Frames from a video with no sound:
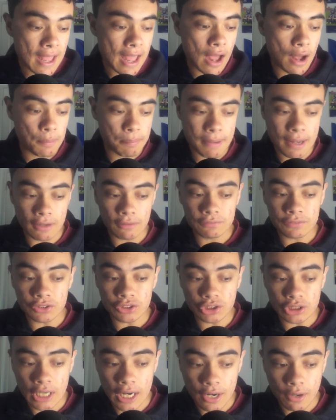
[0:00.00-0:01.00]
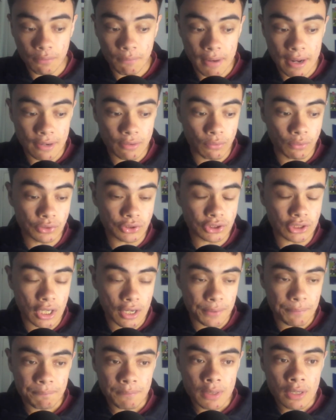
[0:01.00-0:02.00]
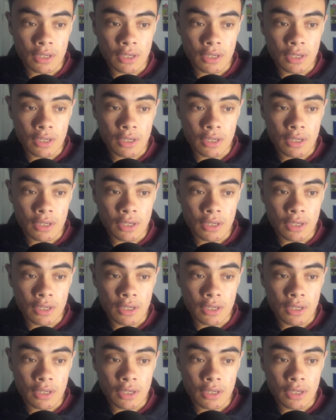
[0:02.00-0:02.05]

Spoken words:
help out the channel. And also,